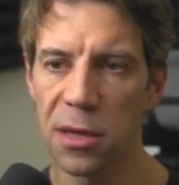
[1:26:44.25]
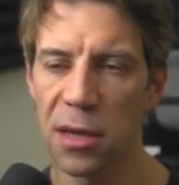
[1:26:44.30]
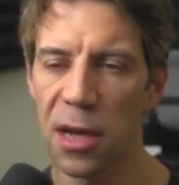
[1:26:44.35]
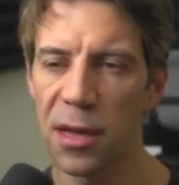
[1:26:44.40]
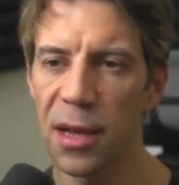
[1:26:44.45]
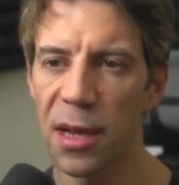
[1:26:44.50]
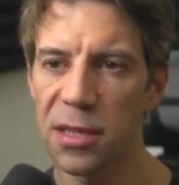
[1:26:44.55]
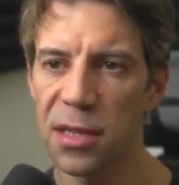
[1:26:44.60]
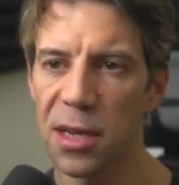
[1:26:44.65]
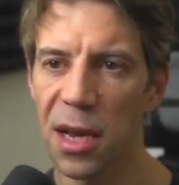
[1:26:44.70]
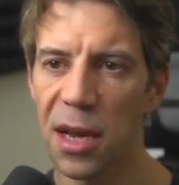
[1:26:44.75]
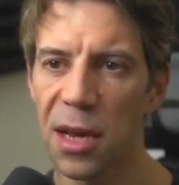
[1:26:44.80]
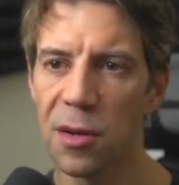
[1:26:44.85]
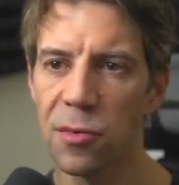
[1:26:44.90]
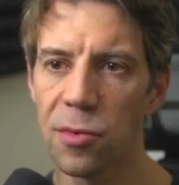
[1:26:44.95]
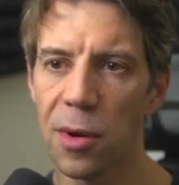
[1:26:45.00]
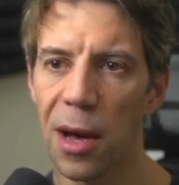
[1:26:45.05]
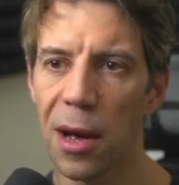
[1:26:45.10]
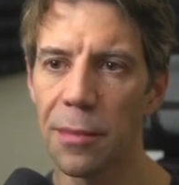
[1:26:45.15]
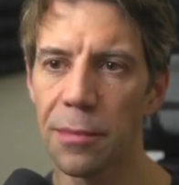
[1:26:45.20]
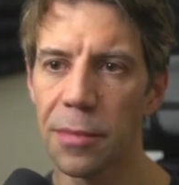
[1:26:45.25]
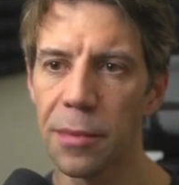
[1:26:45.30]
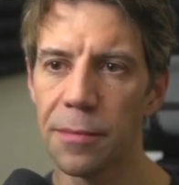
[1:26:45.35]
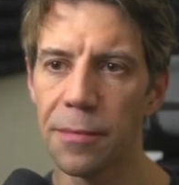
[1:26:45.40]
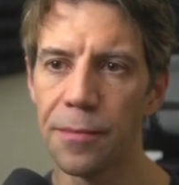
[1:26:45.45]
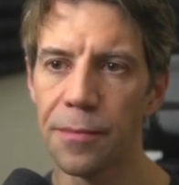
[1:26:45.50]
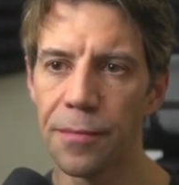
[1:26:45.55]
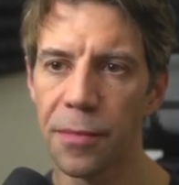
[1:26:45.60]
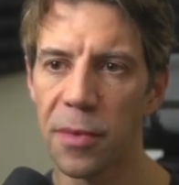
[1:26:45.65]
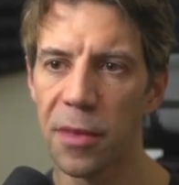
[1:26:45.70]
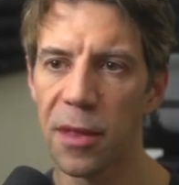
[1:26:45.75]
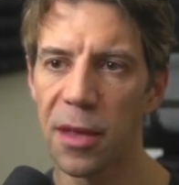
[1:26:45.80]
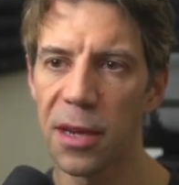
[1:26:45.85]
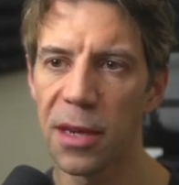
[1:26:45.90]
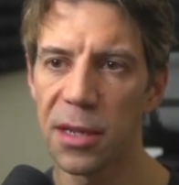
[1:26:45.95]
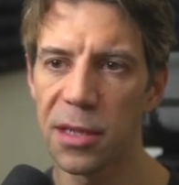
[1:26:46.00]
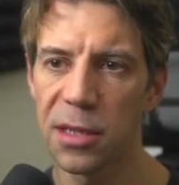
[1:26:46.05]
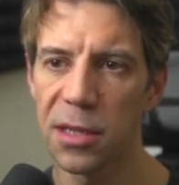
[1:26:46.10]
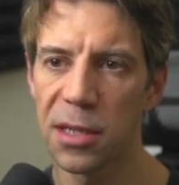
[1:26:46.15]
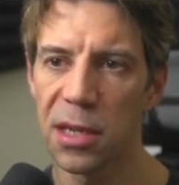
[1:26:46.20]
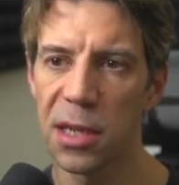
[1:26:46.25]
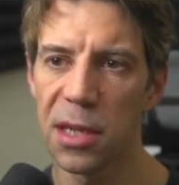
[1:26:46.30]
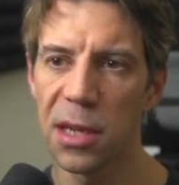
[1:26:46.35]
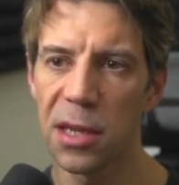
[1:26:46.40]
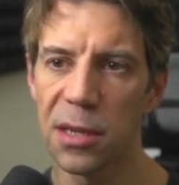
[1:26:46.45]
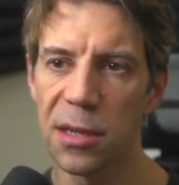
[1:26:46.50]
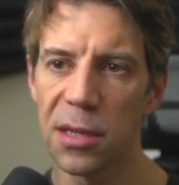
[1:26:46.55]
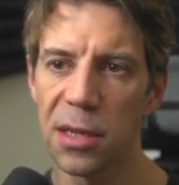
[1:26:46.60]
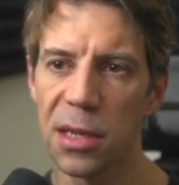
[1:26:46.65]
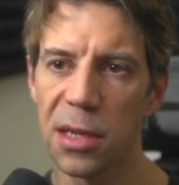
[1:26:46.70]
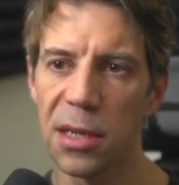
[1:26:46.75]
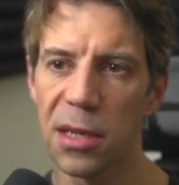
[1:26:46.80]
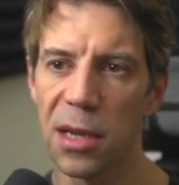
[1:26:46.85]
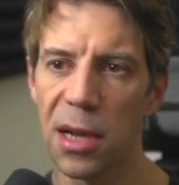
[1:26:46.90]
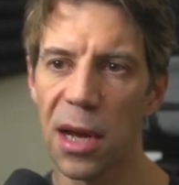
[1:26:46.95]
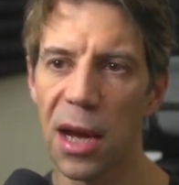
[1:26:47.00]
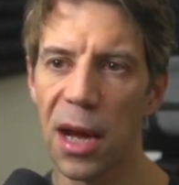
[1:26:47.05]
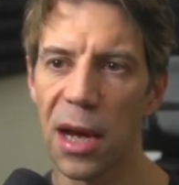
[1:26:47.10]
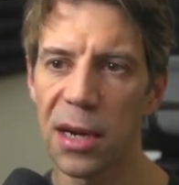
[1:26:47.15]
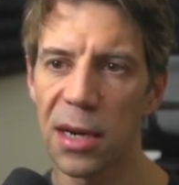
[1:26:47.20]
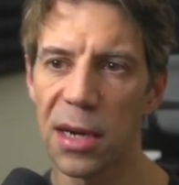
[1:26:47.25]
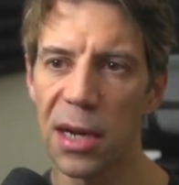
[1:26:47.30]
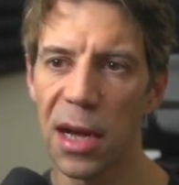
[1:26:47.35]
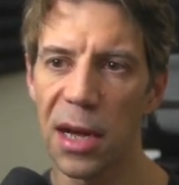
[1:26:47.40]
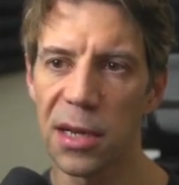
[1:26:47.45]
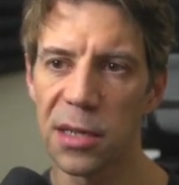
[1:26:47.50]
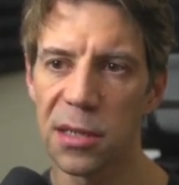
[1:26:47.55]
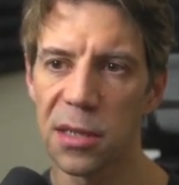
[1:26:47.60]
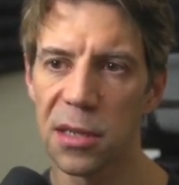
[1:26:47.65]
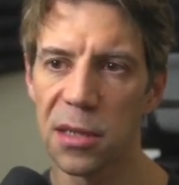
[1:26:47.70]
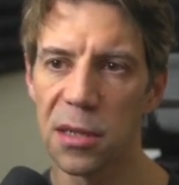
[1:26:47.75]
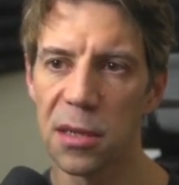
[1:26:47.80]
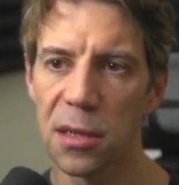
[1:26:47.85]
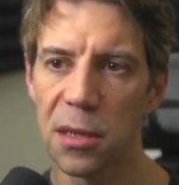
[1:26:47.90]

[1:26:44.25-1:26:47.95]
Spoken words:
And let's say wrap this in our class.